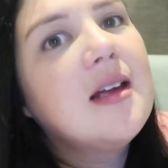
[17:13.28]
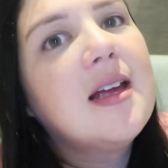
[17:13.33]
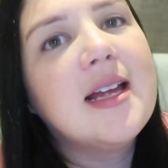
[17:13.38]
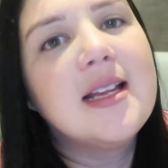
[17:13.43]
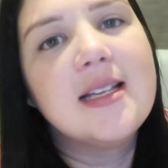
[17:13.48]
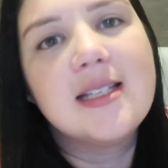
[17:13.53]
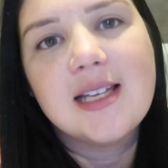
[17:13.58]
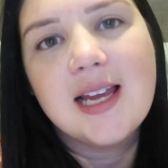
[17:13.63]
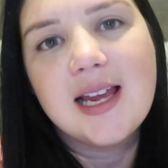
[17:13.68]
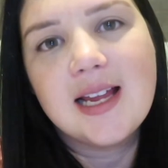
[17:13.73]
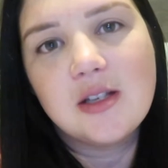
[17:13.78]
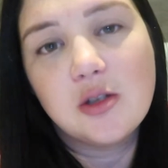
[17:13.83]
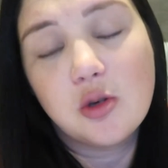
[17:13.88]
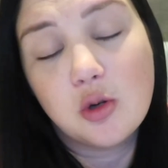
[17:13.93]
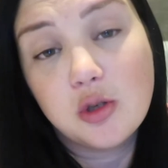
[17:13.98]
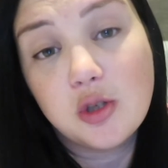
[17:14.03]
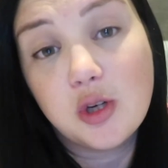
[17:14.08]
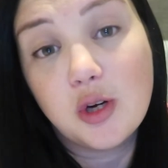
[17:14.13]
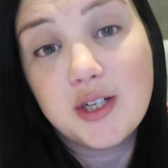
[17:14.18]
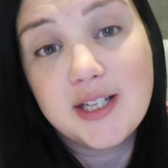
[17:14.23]
it's, it's
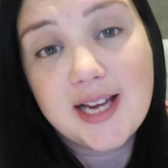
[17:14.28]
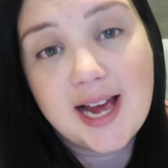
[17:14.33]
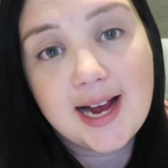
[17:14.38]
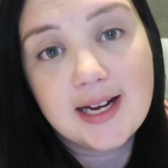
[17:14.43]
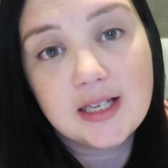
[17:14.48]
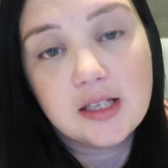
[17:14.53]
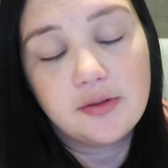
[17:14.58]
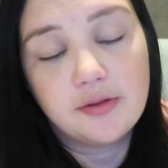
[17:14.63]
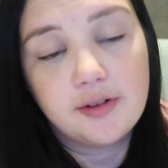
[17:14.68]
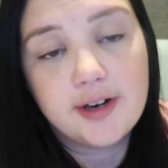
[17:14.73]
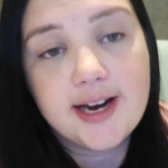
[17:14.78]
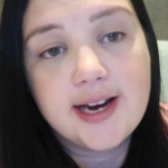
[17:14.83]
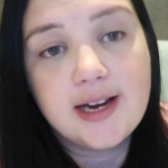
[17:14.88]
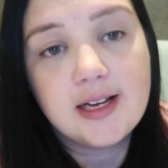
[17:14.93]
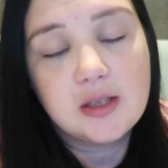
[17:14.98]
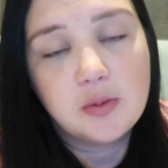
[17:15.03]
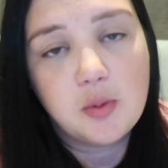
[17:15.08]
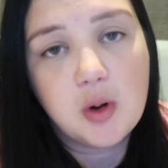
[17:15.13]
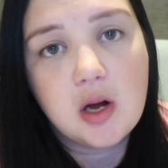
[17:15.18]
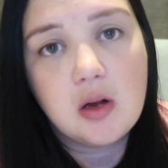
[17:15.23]
also tax free
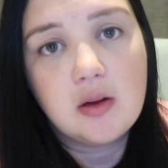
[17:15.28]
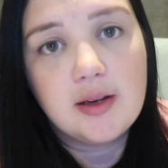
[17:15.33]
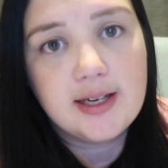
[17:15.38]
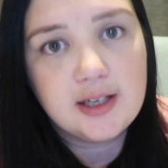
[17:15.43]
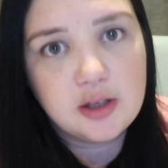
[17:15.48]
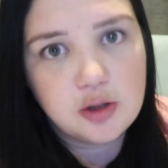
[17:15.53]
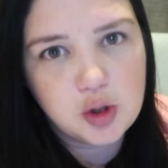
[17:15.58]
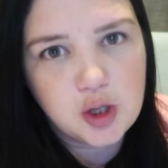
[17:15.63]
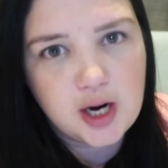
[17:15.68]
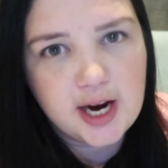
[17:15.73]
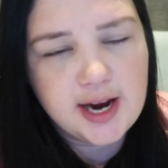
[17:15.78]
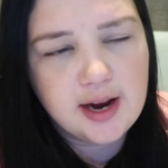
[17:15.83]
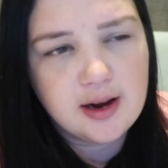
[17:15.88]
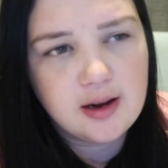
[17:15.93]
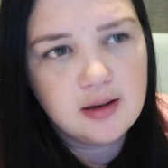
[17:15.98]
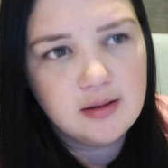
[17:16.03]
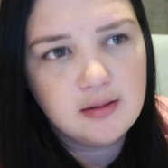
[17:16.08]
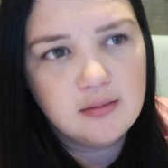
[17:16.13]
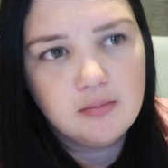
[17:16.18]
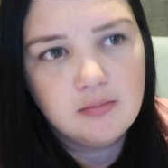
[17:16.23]
as well in
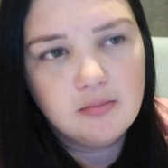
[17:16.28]
Australia